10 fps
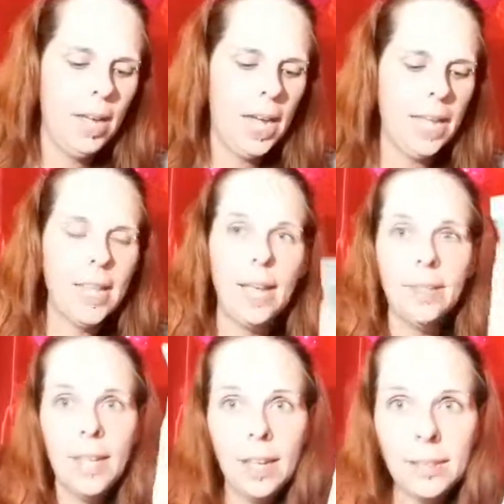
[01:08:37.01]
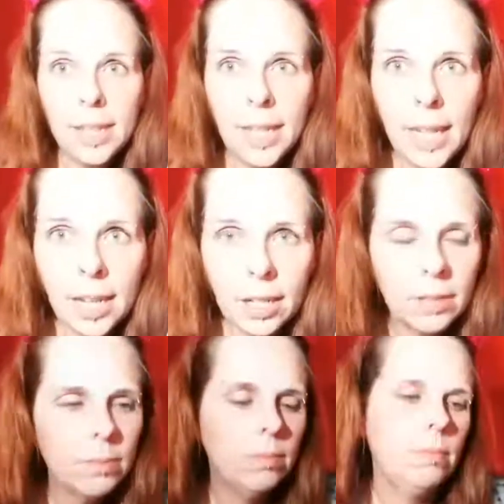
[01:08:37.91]
And then the Clinique,
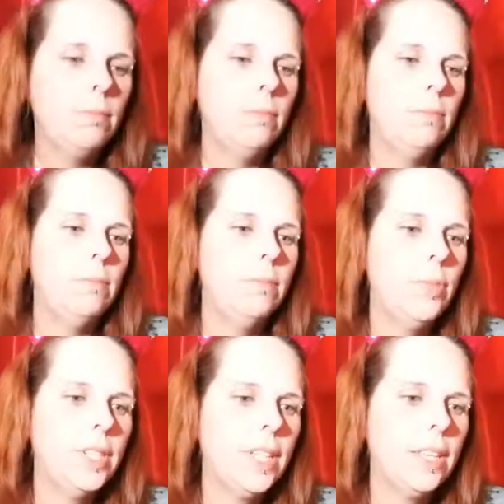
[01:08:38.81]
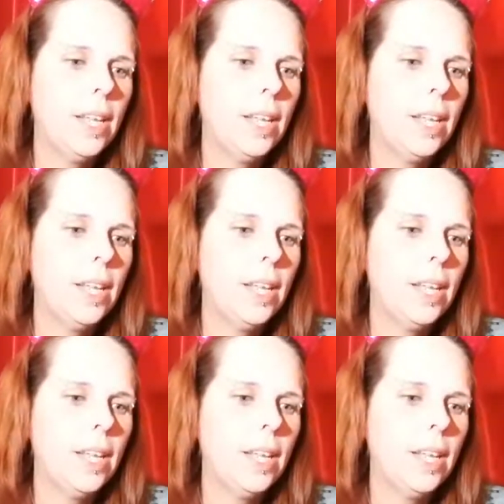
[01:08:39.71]
what is it?